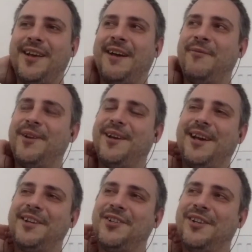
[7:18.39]
I would
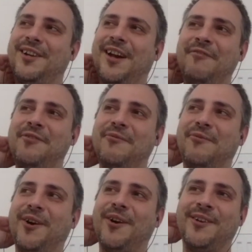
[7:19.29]
actually love to
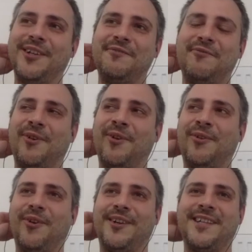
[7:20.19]
work on this for a
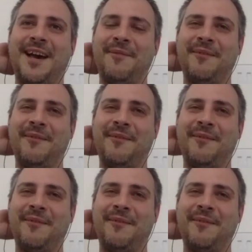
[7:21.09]
longer time.